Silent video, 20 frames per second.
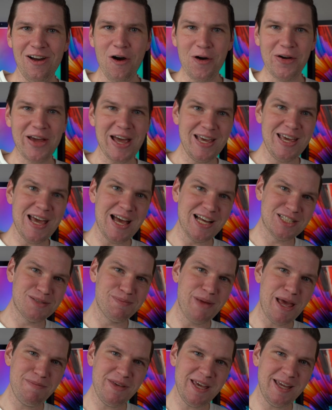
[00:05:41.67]
Okay, yes,
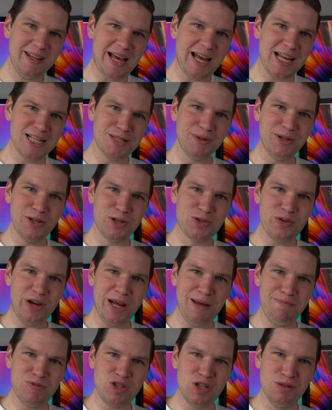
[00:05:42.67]
maybe it has been a
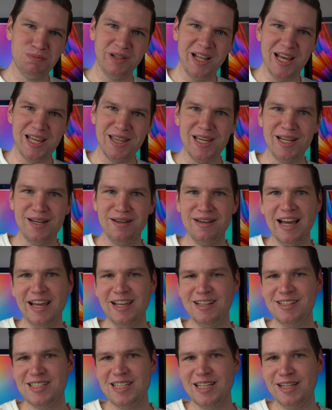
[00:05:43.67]
dream to play the
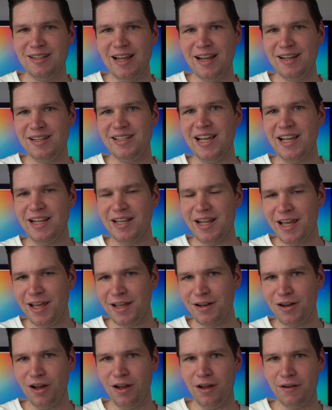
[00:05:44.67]
1998
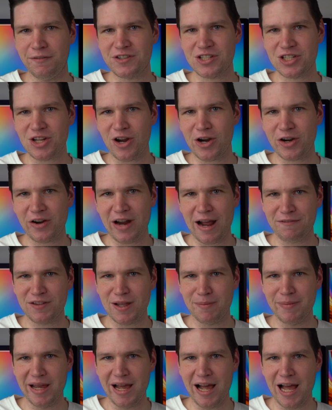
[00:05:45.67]
hit of StarCraft
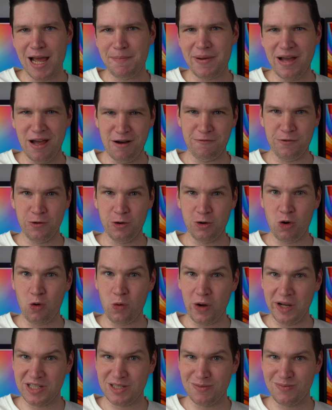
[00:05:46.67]
on my iPad for
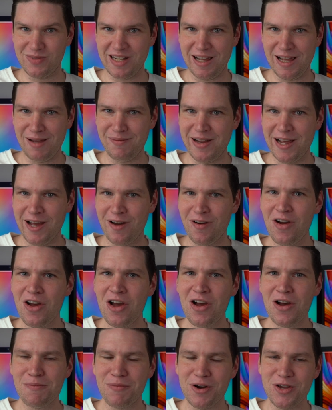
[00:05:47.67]
quite some time now,
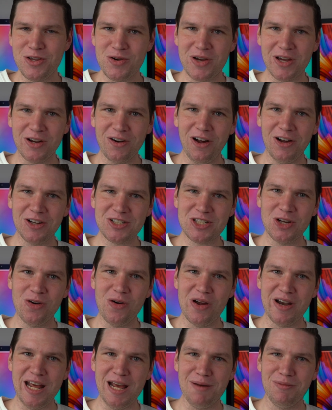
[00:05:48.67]
but you can also
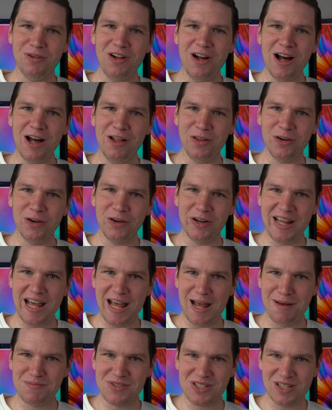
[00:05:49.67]
enable other
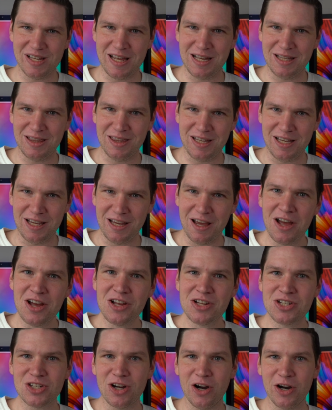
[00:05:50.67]
games like the
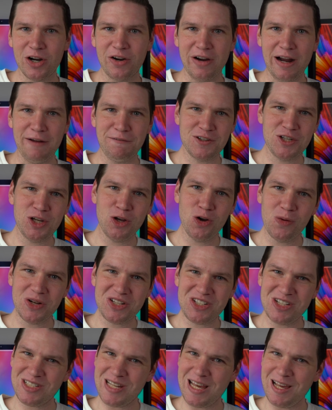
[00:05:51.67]
StarCraft 2,
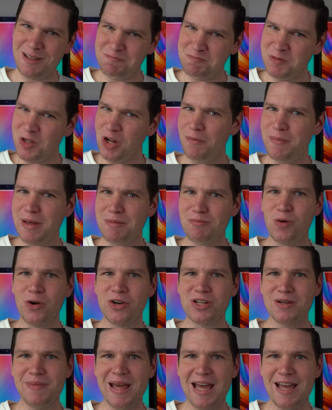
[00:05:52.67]
which is a little bit more
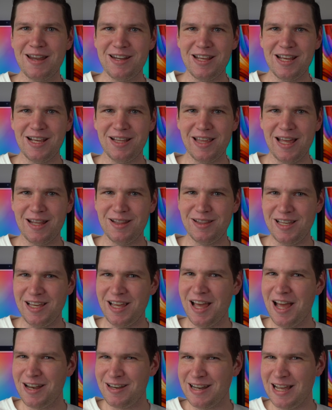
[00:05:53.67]
demanding than
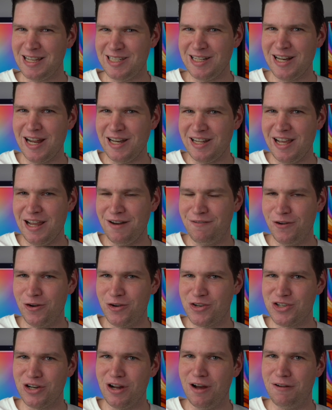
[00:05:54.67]
the 1998
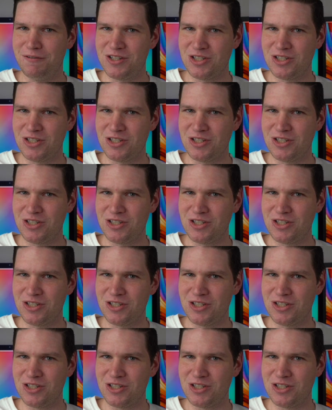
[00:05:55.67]
version of